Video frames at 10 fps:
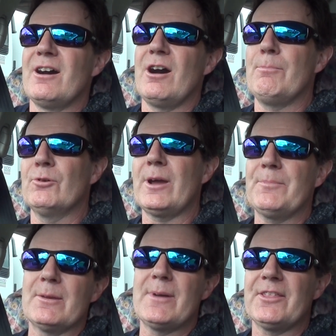I'll put up
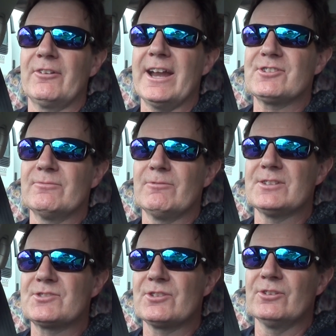them other action
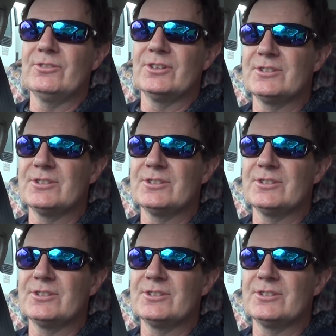ones soon,